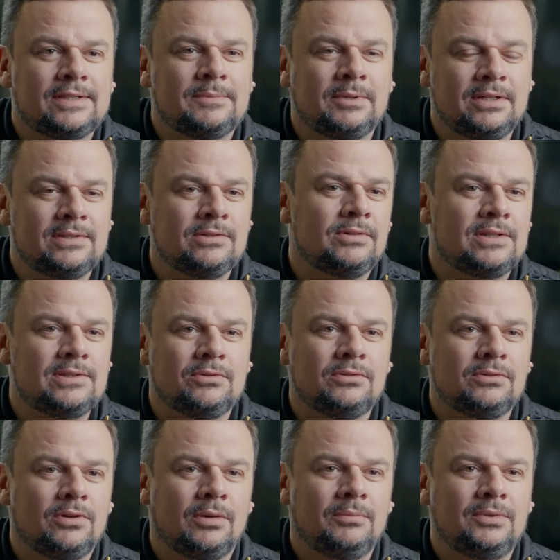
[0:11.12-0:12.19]
you end up in
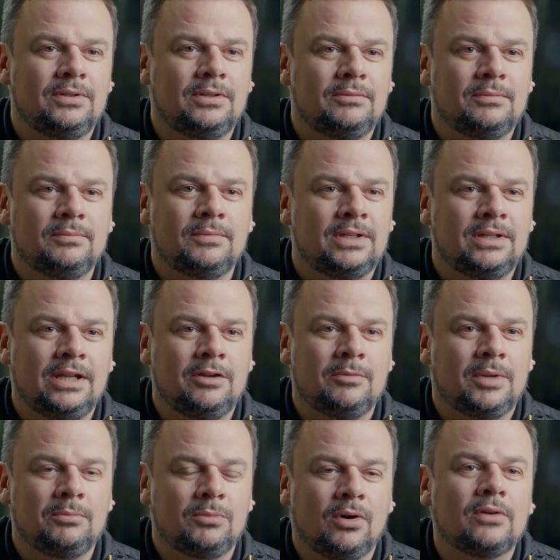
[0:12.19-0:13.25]
situations you could never
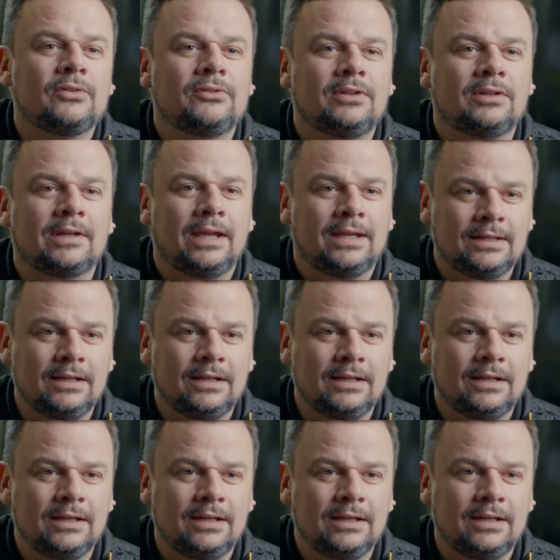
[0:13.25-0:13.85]
have foreseen in the